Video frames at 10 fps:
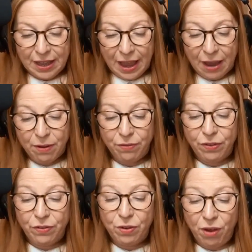However,
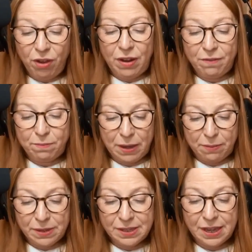if you can't have
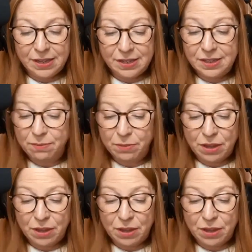babies, that isn't something